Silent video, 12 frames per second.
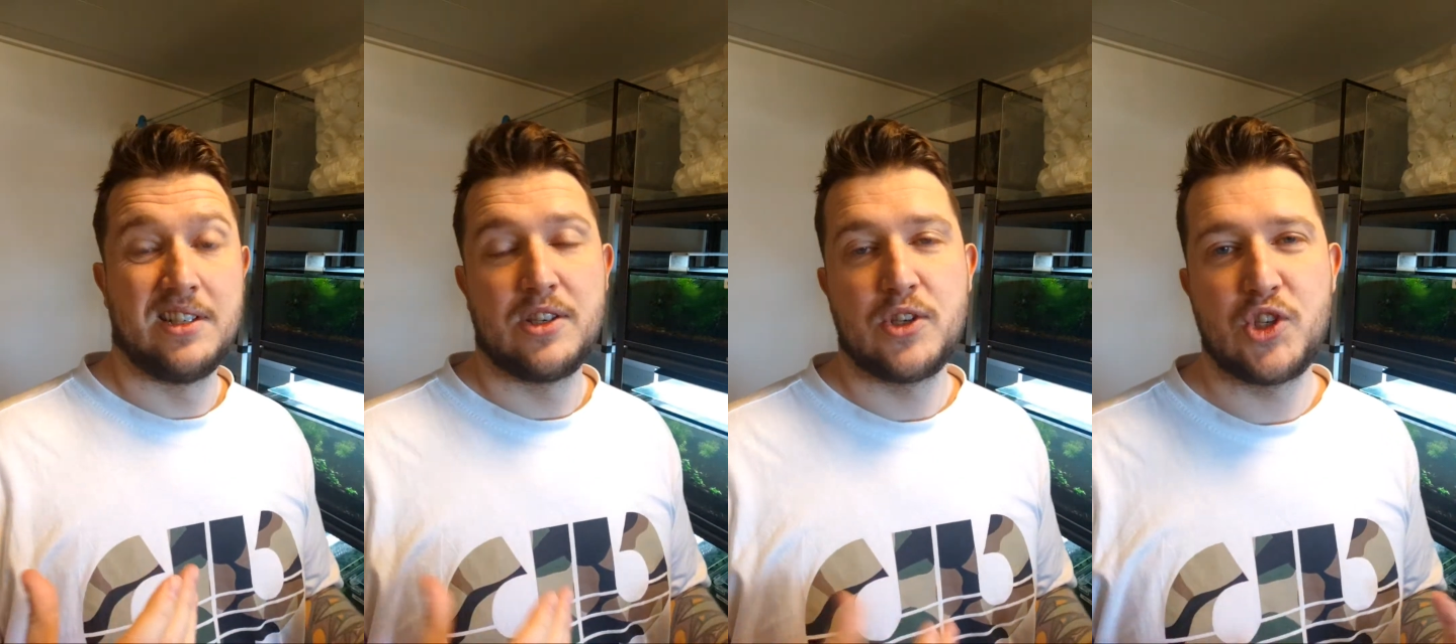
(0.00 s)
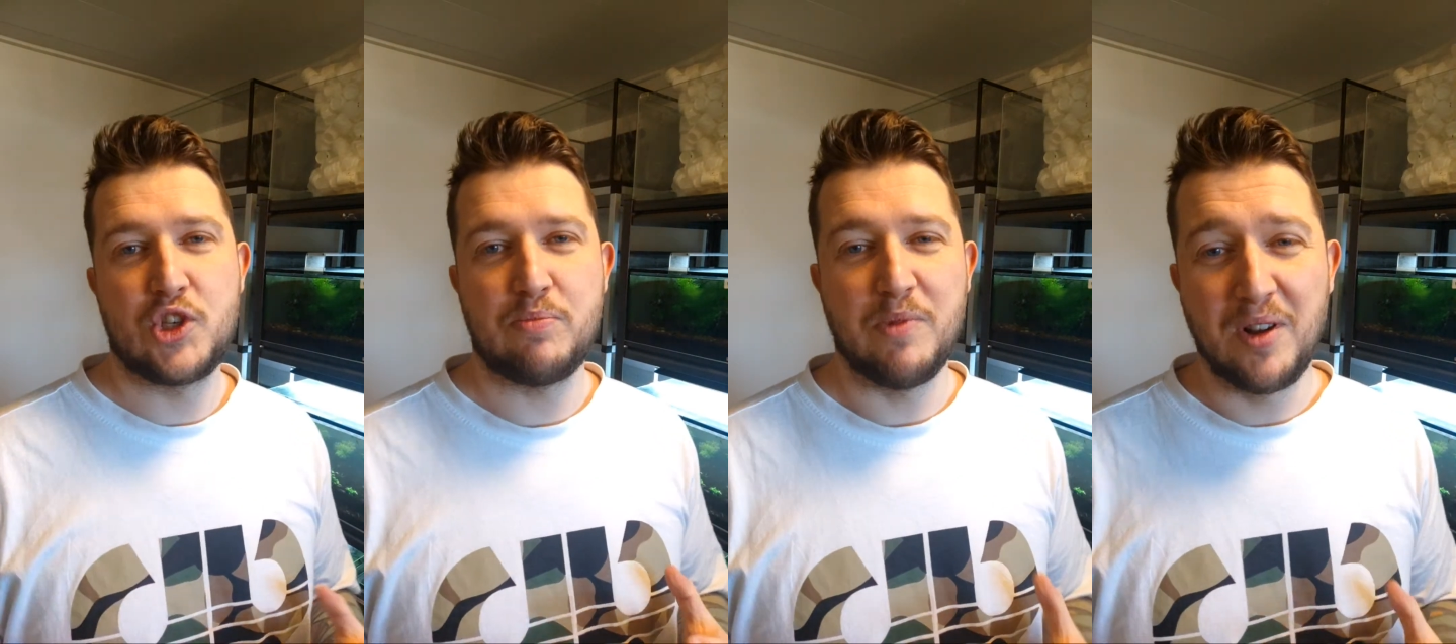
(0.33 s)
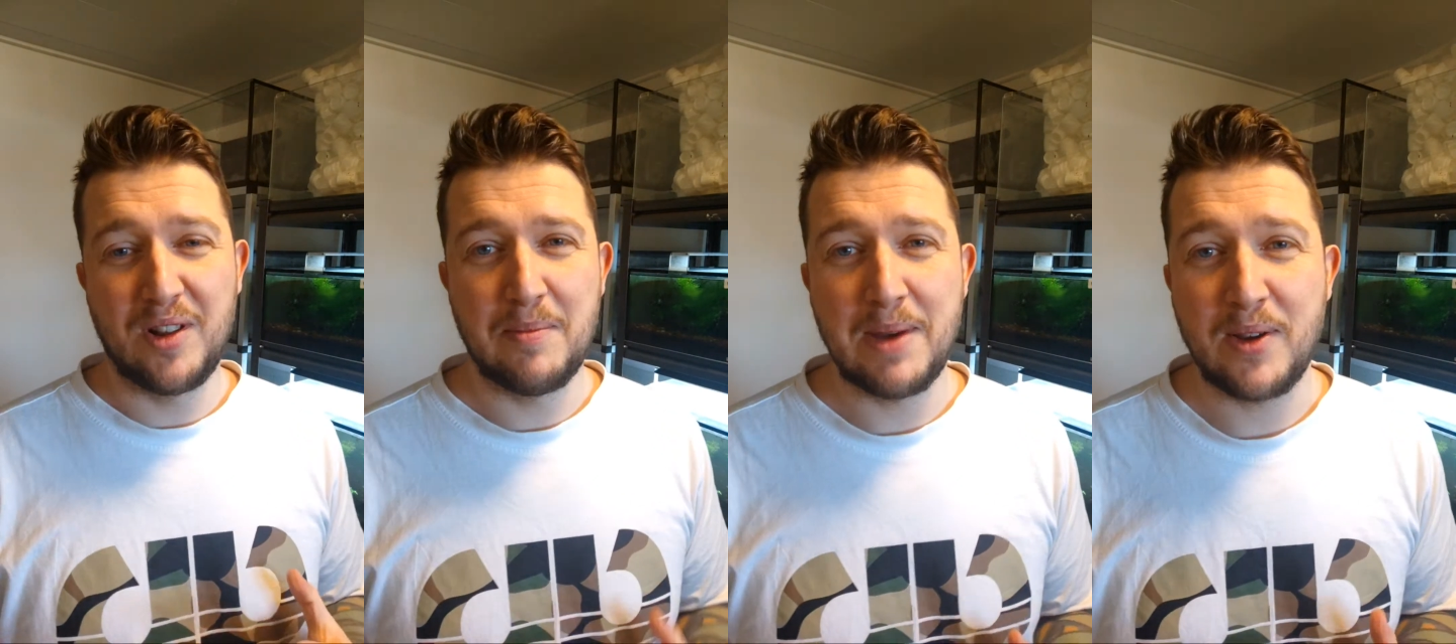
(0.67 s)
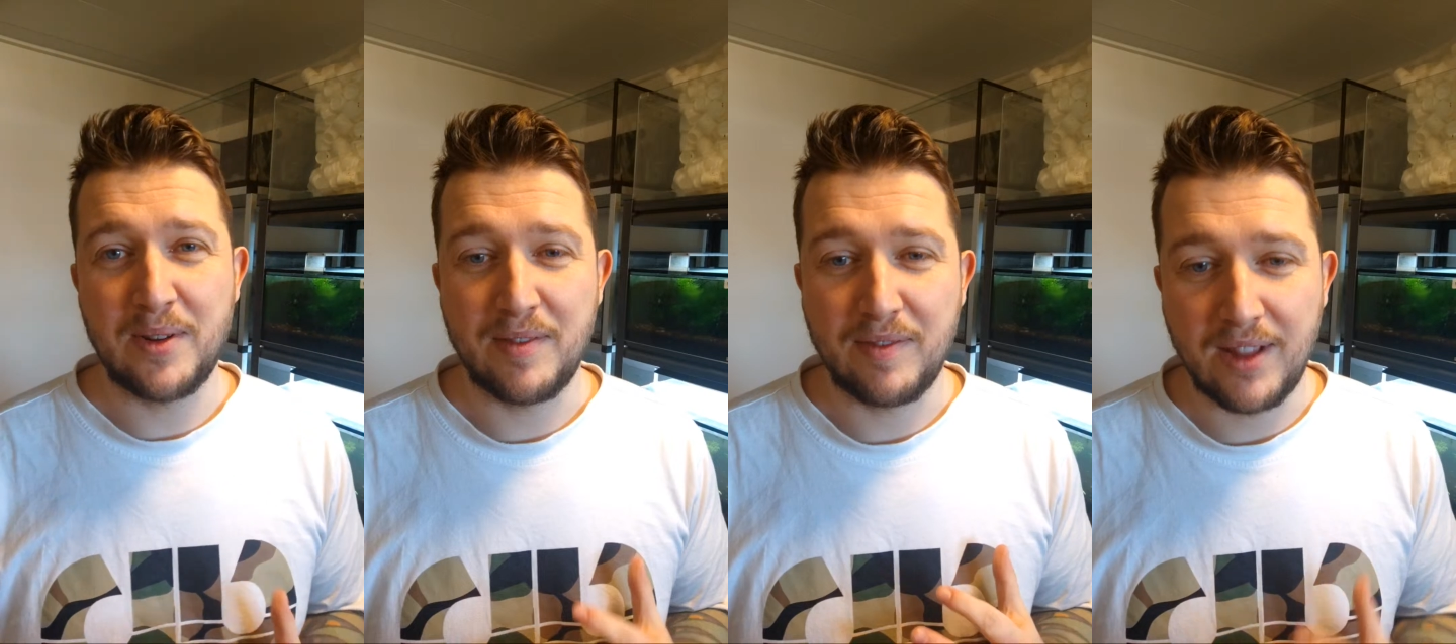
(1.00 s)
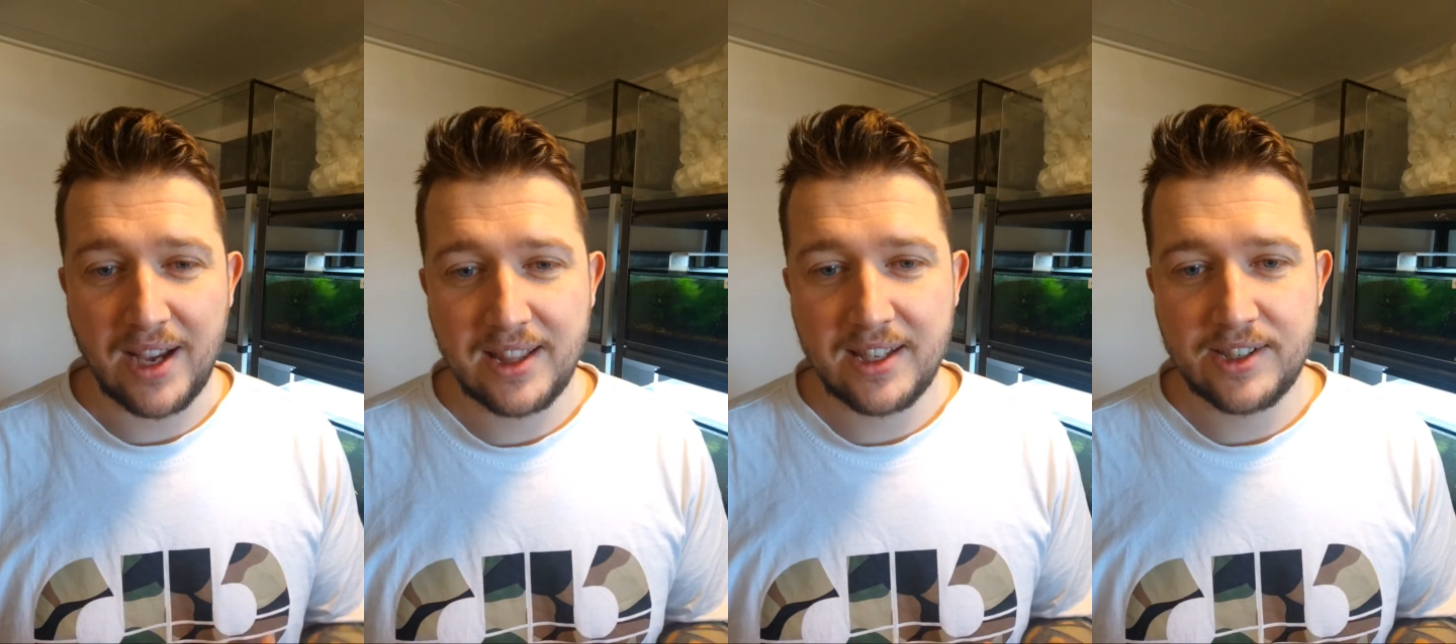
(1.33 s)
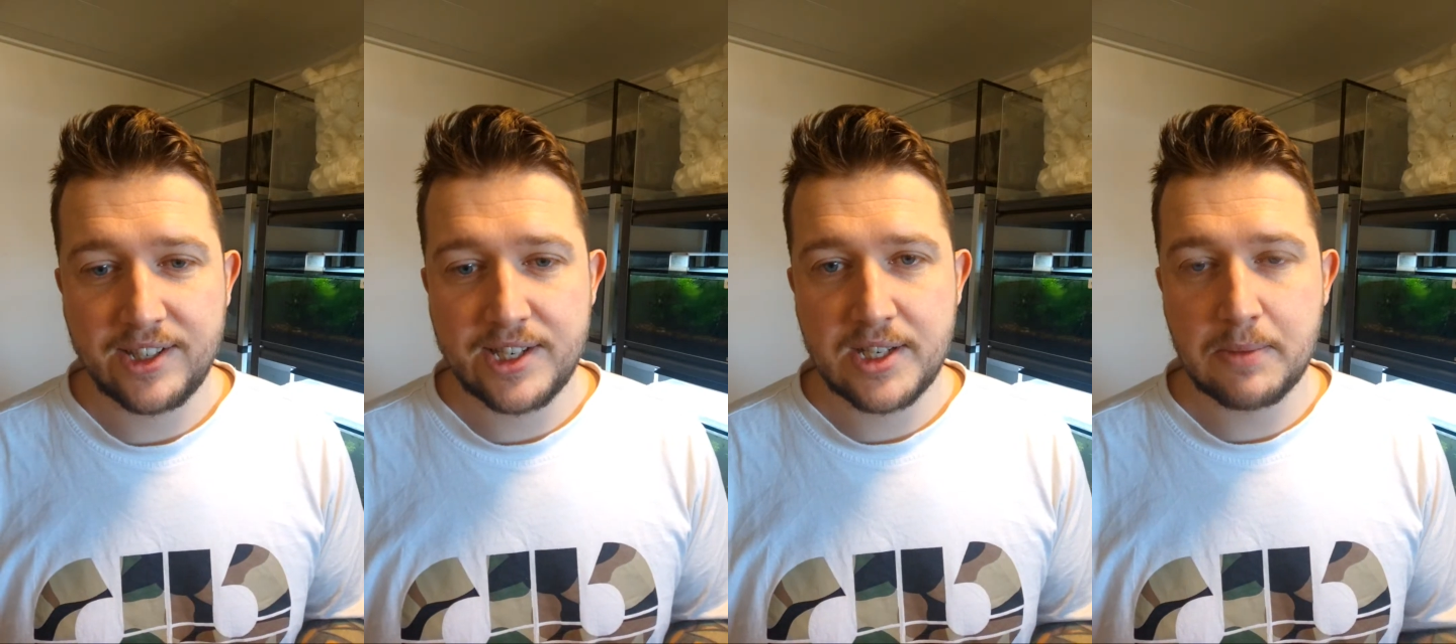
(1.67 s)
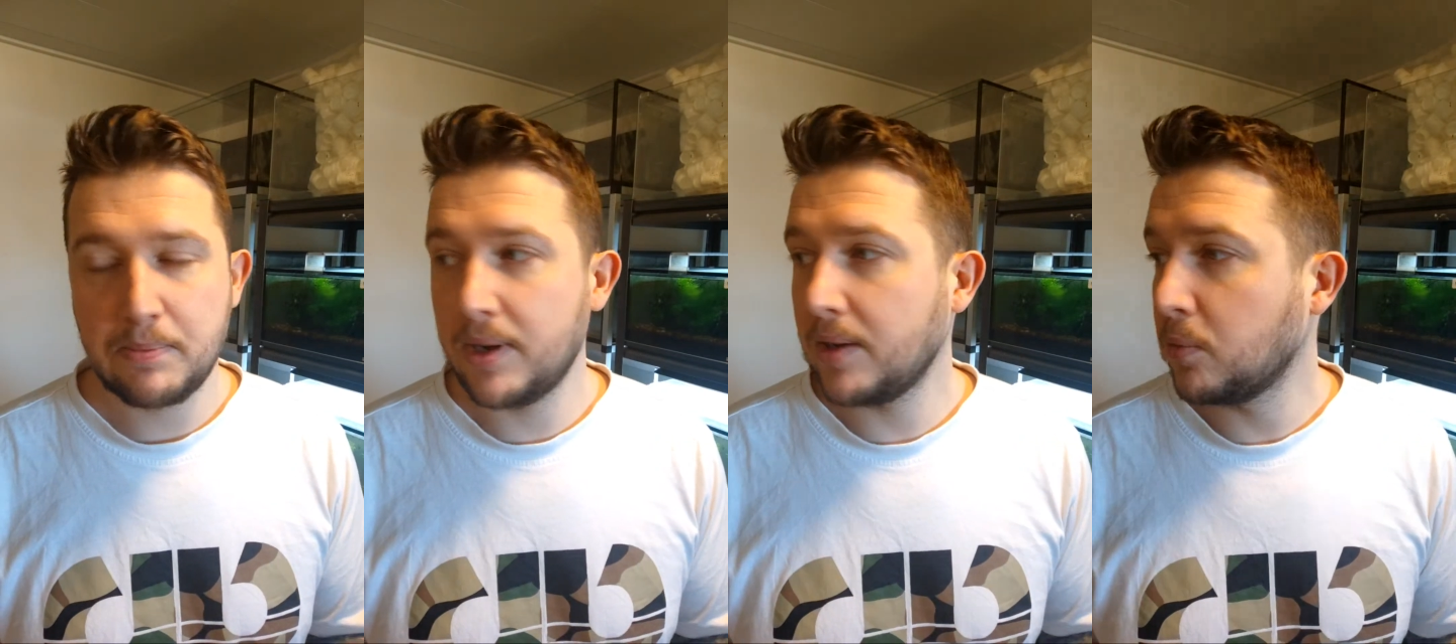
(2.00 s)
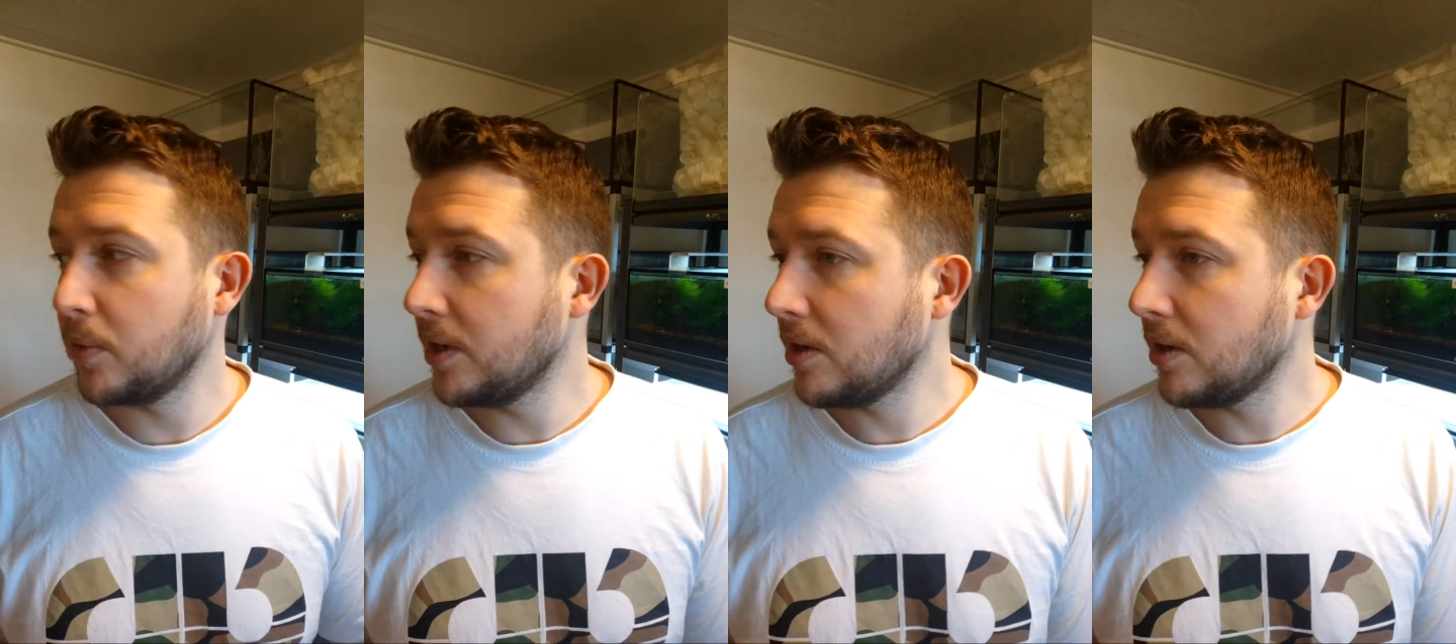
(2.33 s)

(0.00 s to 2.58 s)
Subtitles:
small amount of light there is, but we